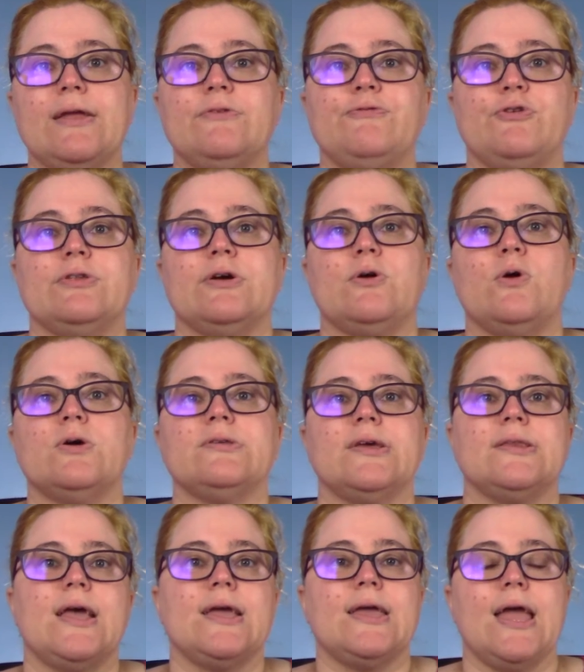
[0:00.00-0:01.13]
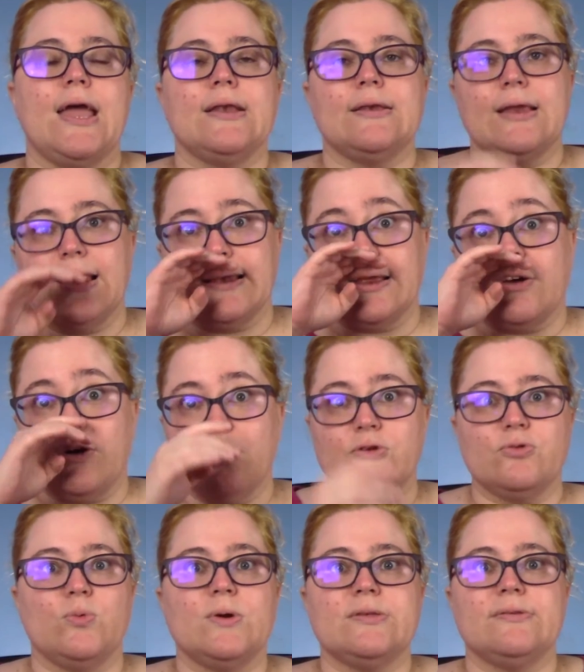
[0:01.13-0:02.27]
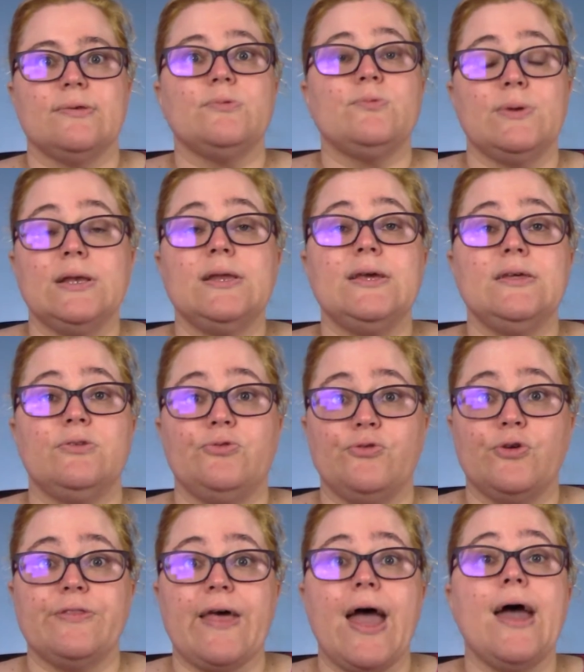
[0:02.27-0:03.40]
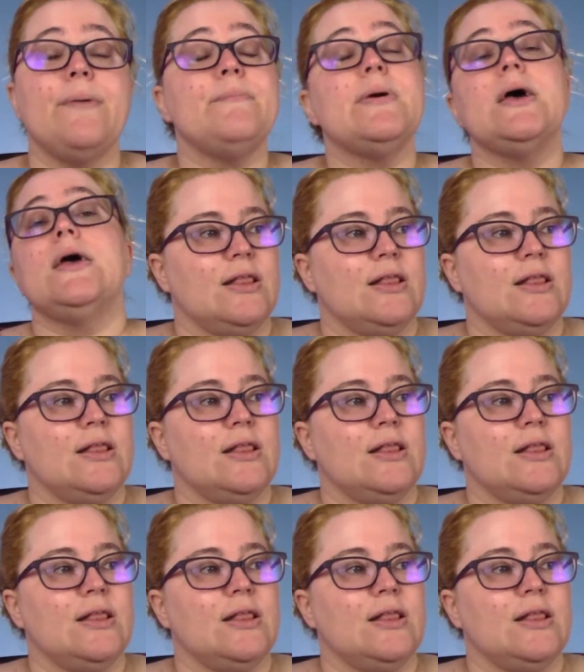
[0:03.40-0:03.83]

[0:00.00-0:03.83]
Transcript: for the course and the course wasn't released for them,